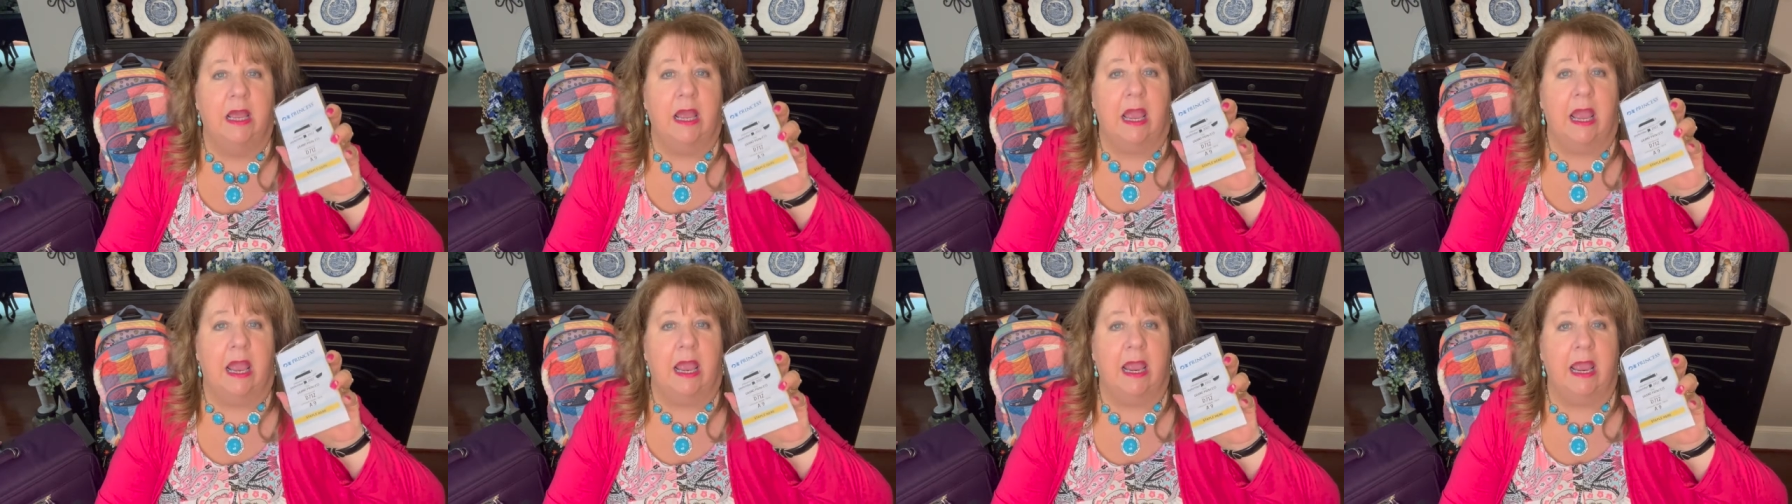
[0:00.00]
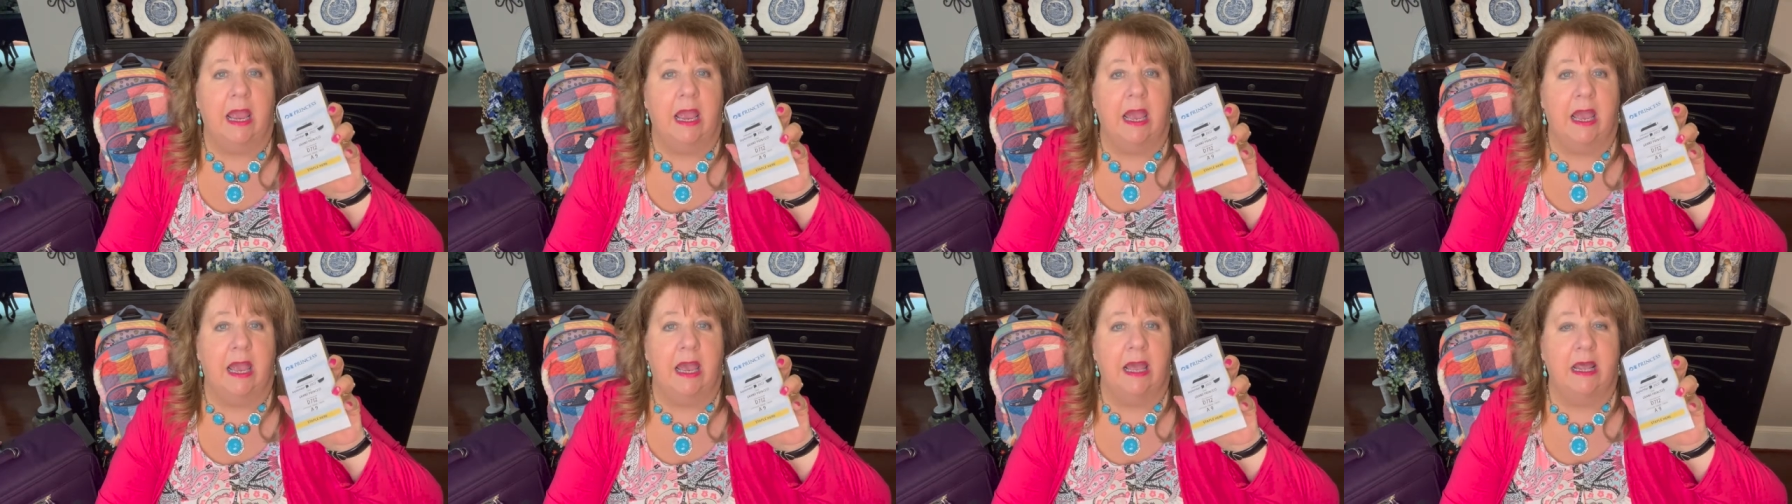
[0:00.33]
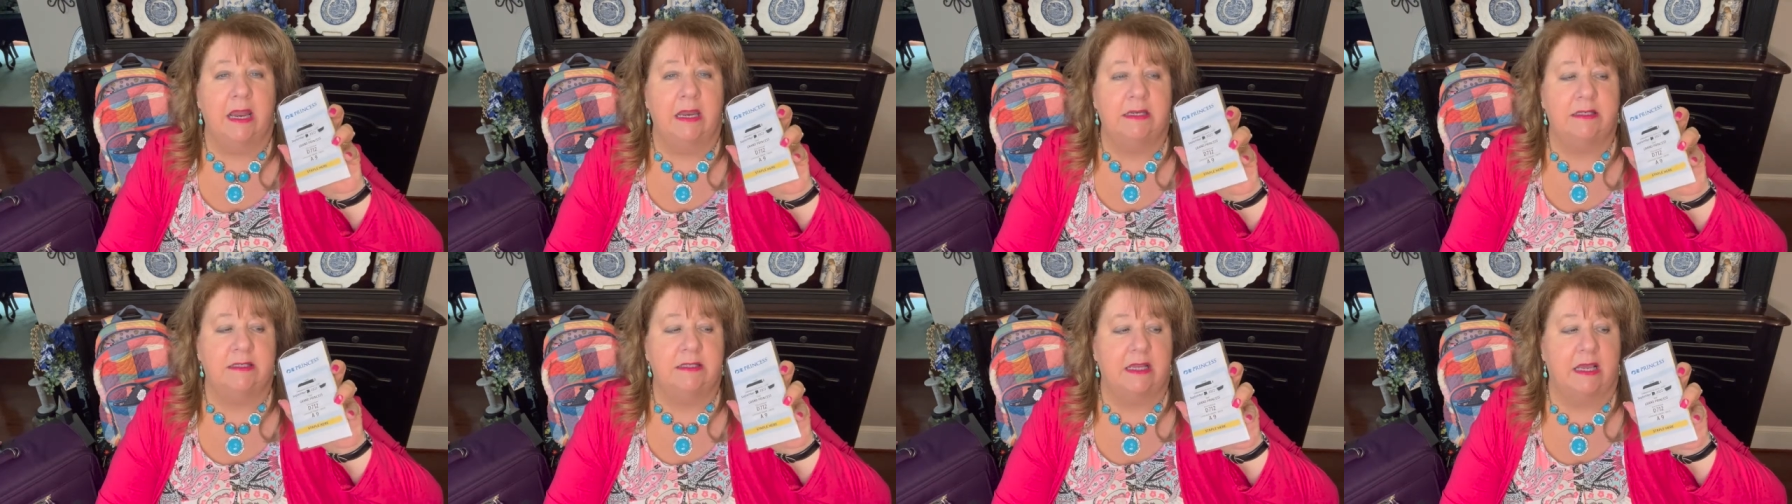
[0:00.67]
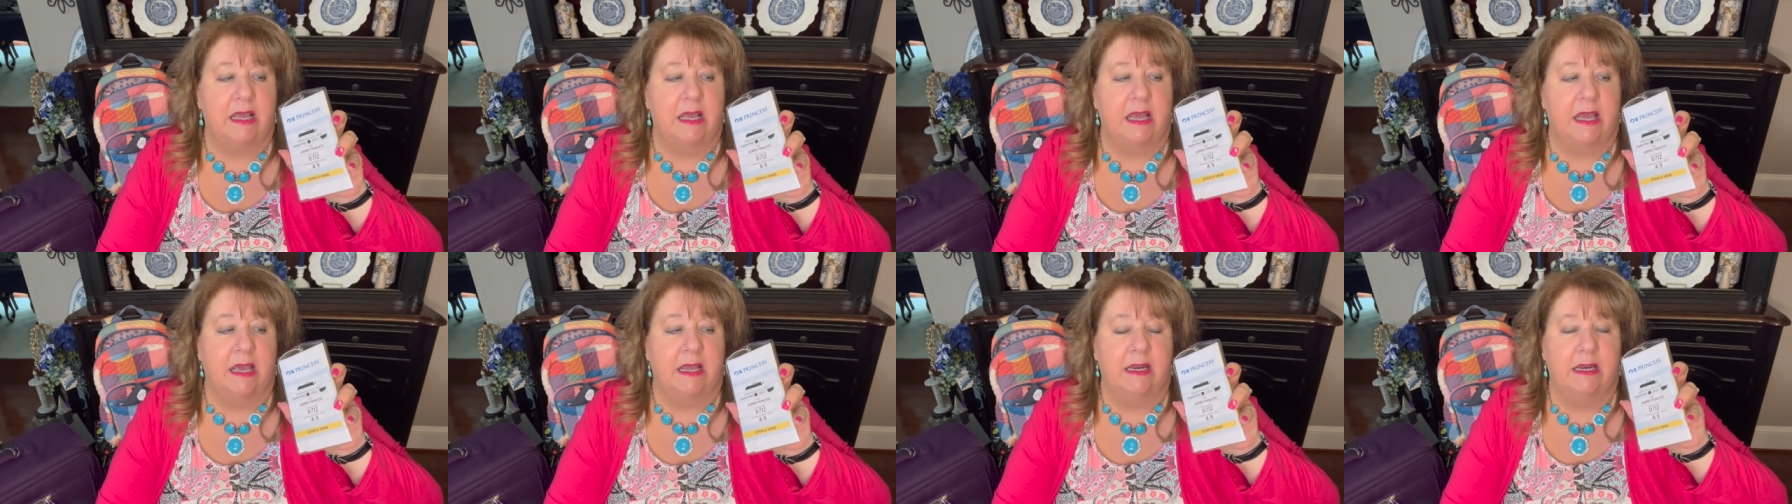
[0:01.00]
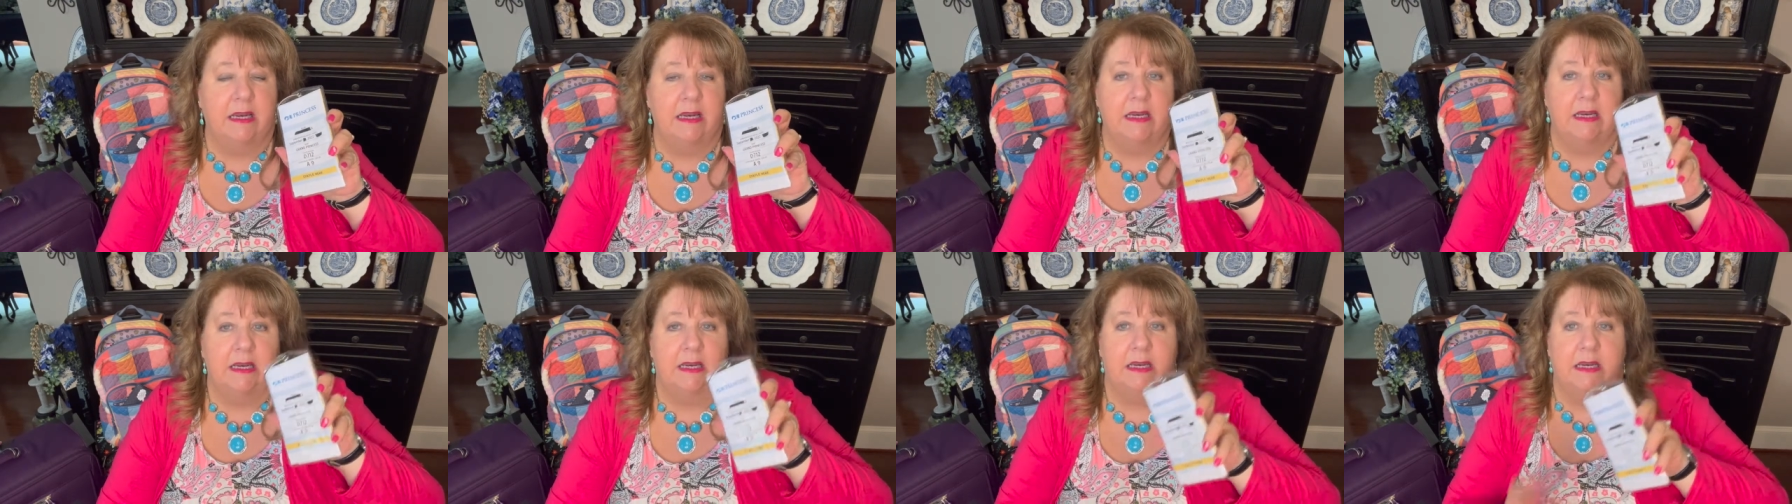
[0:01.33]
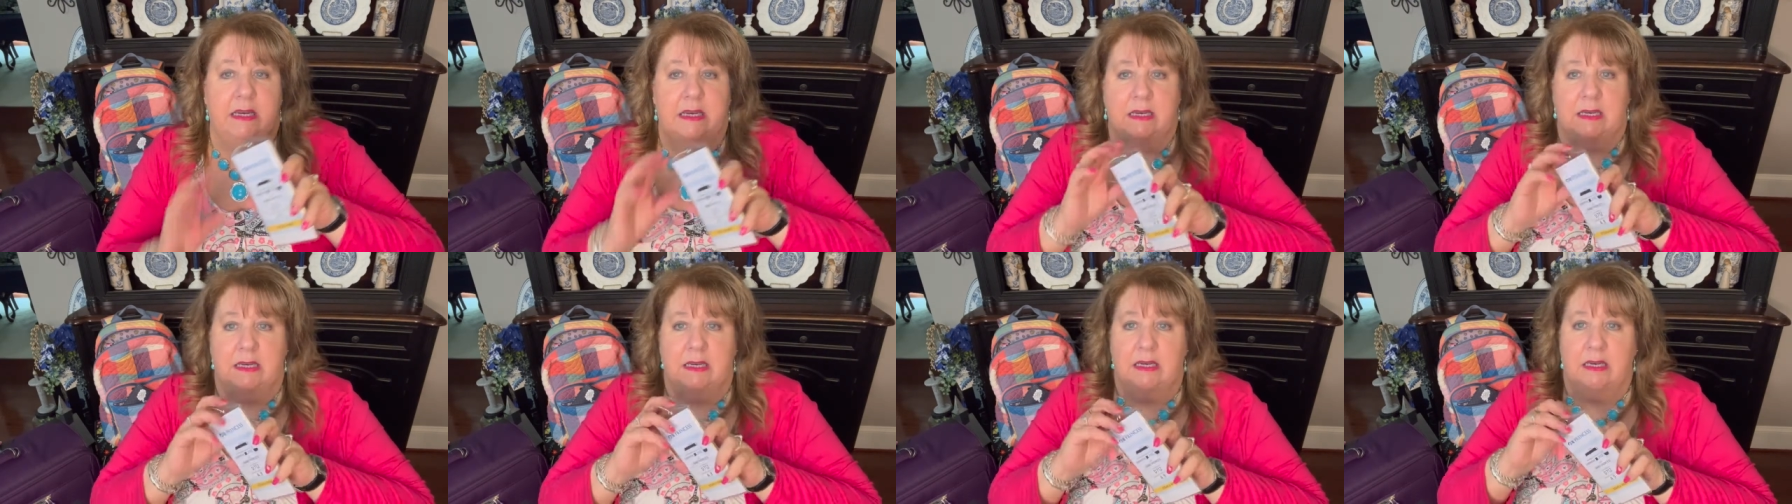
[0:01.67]
and it
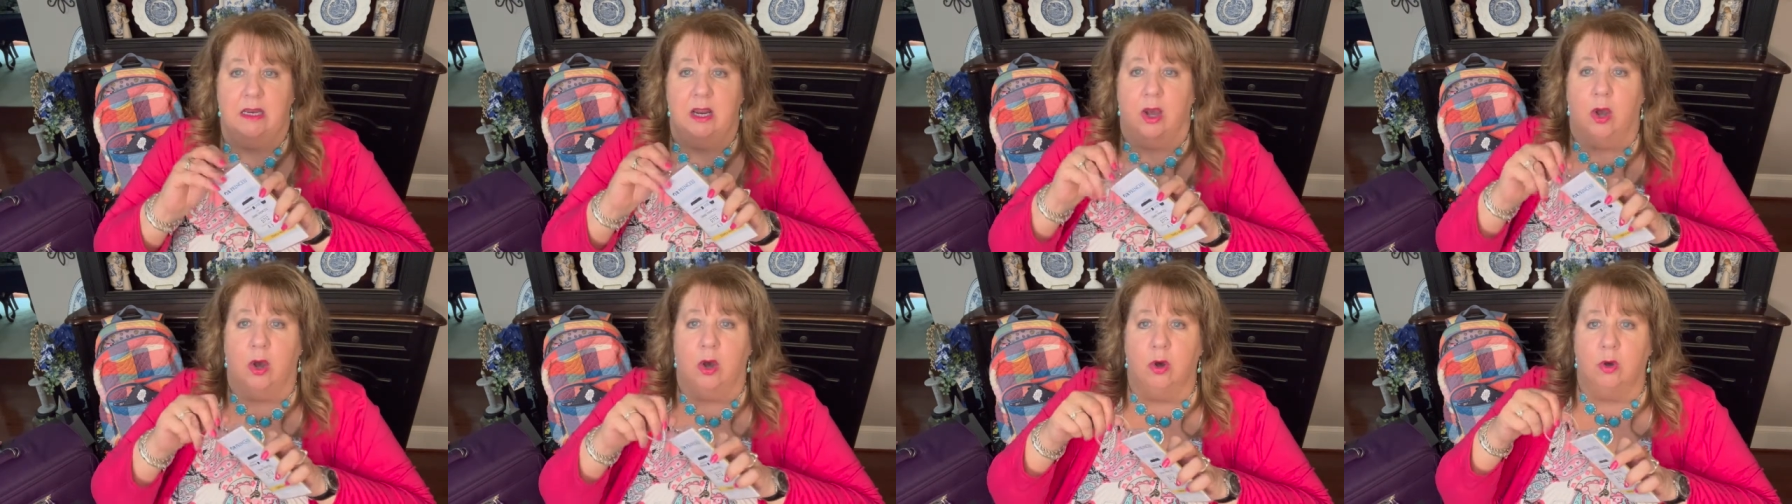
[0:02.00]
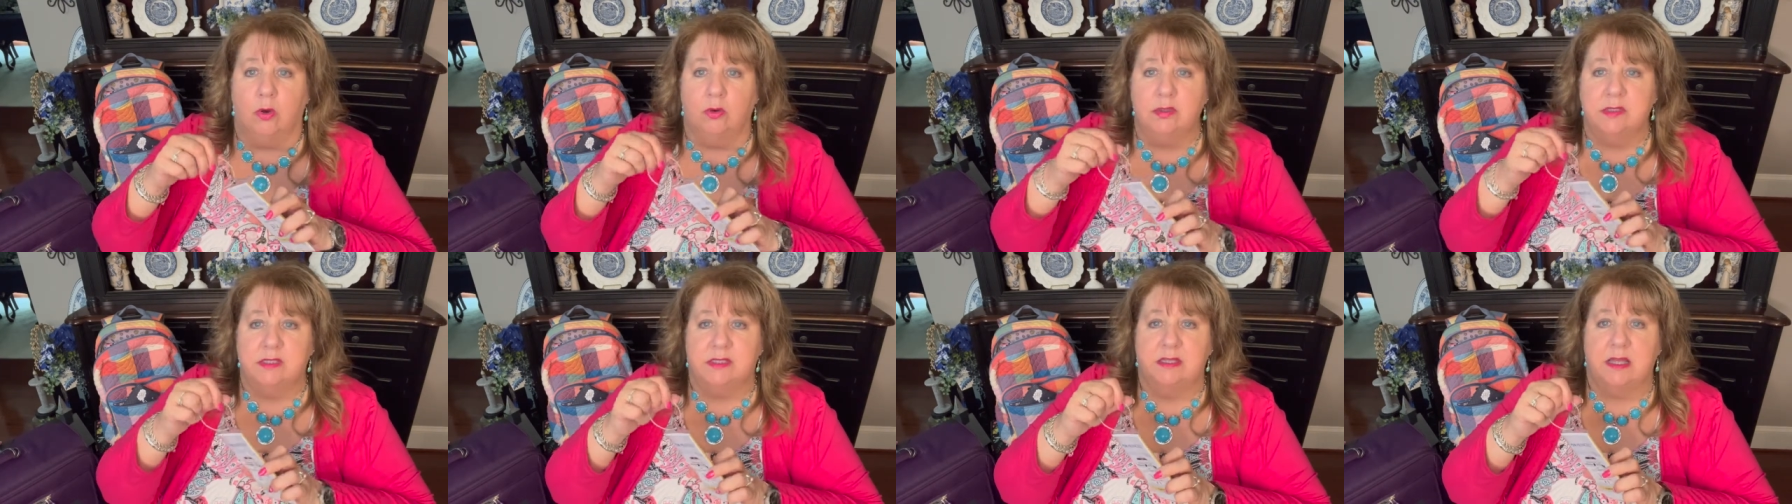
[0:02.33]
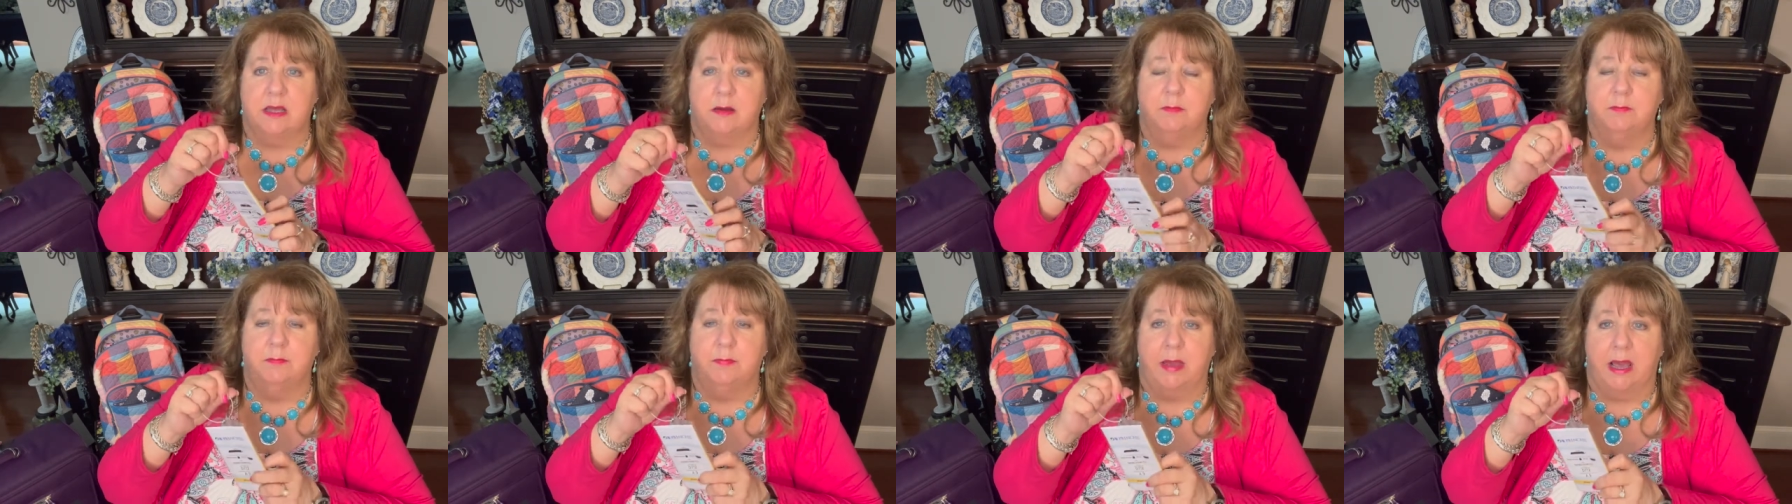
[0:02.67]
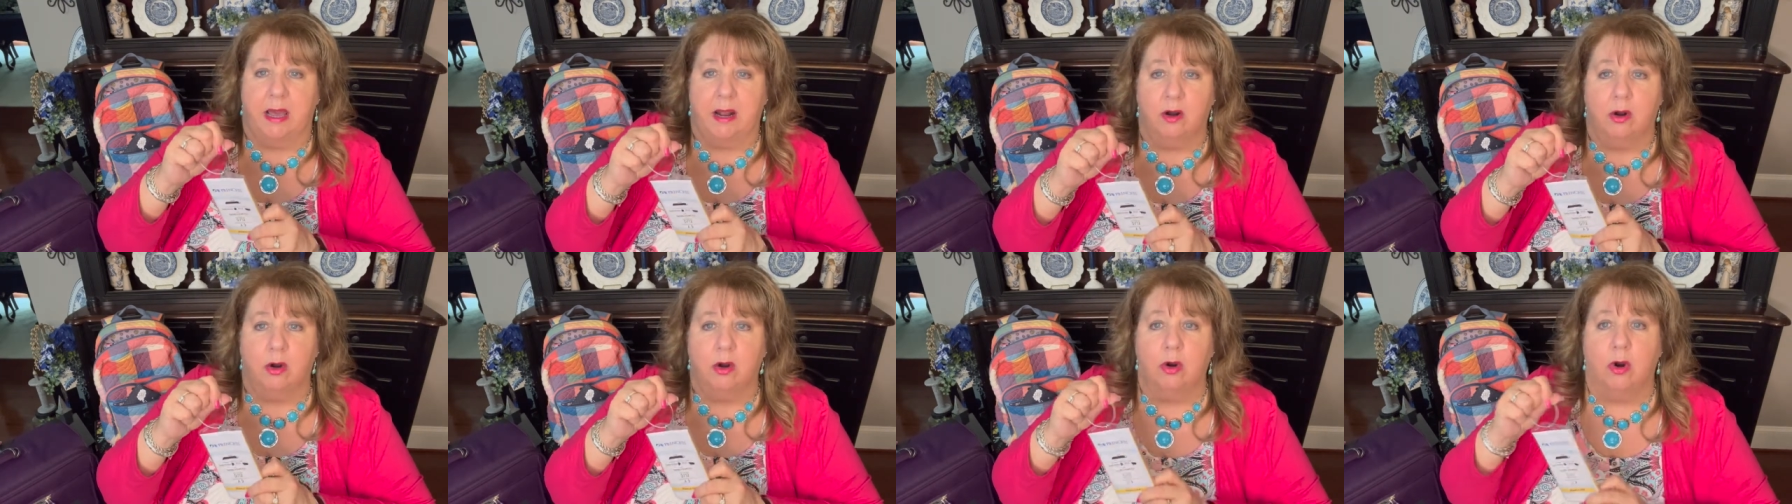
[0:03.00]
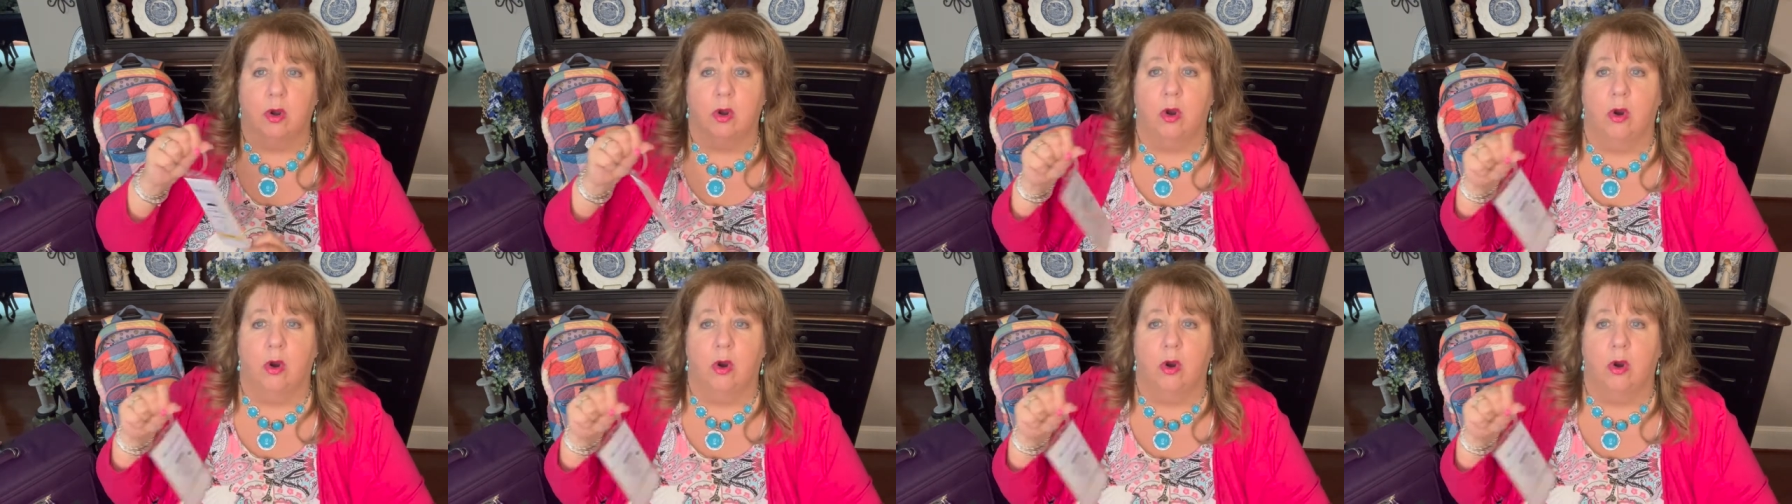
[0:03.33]
holds them better